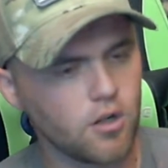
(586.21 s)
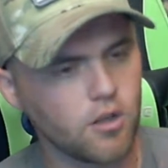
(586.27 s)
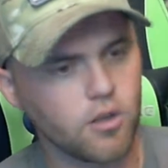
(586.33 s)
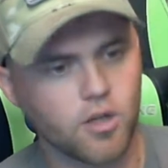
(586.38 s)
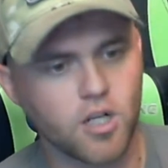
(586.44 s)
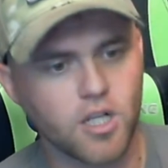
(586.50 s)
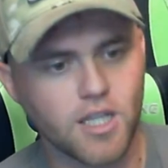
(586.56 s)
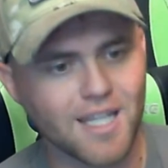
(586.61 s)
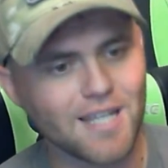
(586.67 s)

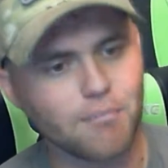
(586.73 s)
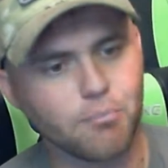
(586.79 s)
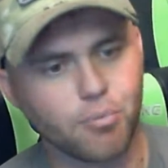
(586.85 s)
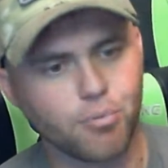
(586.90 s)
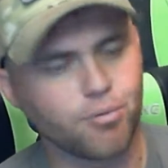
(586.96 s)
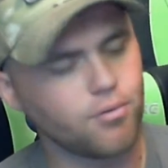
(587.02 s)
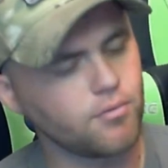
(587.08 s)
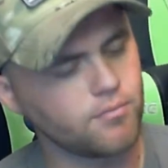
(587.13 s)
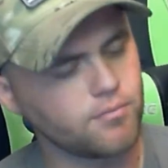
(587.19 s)
The clip,
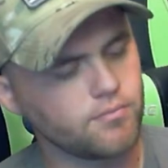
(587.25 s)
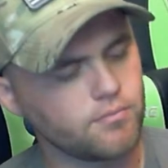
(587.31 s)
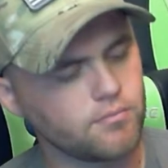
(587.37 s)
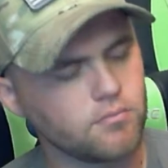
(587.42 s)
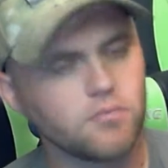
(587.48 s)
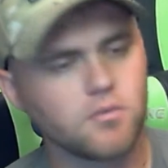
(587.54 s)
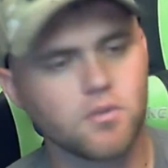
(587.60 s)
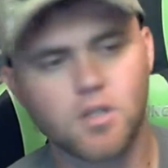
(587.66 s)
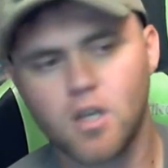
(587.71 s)

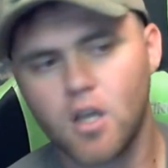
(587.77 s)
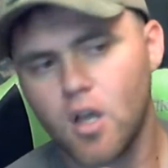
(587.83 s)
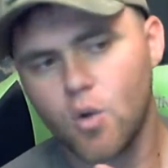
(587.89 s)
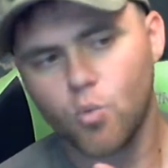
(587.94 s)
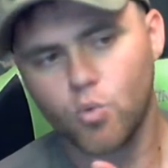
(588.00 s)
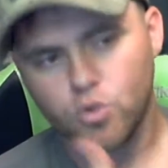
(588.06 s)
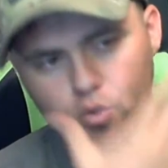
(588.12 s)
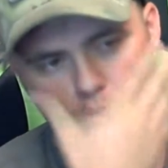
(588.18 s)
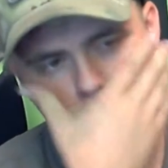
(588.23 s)

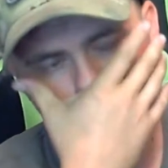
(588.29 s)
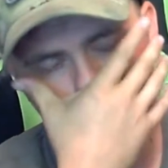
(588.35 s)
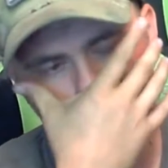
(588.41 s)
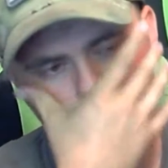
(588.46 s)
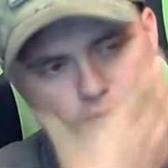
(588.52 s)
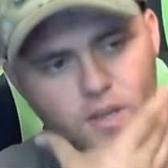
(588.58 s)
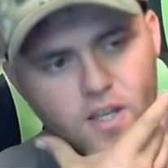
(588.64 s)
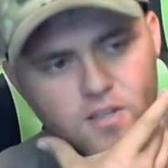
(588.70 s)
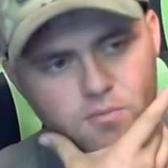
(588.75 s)
when you have your
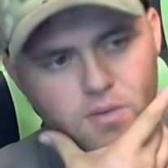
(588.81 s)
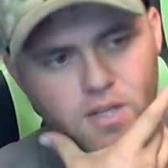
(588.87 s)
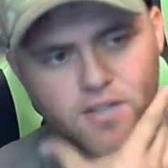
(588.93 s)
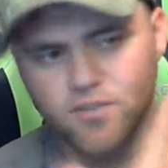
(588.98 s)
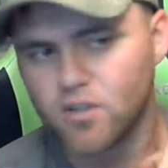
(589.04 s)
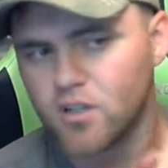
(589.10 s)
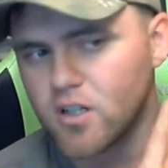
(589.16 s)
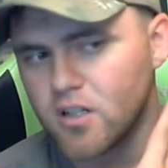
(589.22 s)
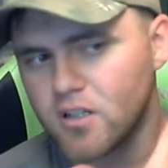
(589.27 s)
face
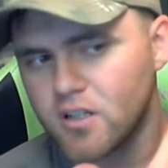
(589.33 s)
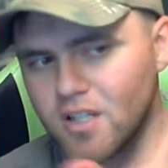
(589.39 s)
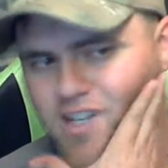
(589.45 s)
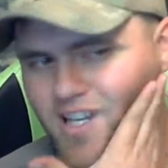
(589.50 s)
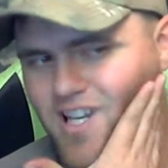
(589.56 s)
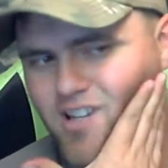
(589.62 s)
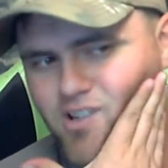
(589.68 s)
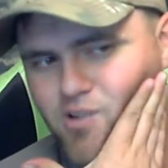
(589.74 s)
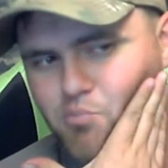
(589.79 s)
mask on, it
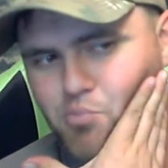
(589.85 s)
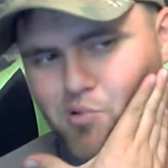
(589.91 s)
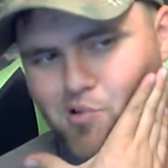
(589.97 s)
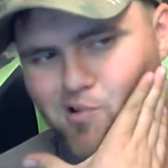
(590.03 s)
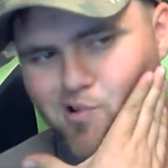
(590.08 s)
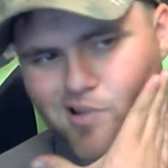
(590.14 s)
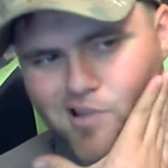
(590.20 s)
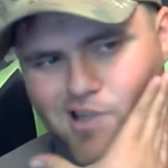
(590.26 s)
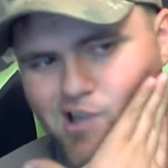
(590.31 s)
actually
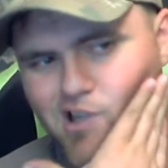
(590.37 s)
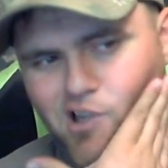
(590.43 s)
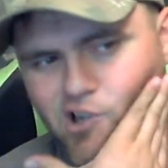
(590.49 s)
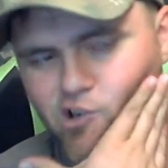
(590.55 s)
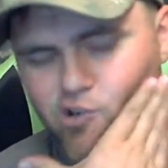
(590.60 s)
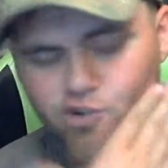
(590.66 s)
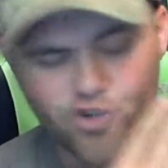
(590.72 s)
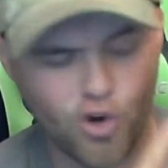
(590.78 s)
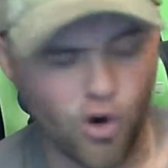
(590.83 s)
pushes into
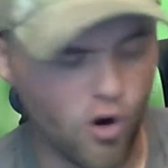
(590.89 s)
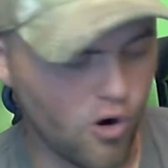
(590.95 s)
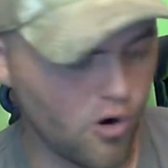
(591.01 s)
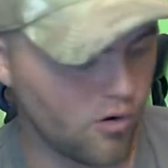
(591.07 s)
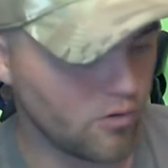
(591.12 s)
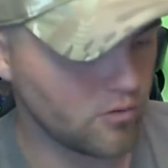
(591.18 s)
your jaw.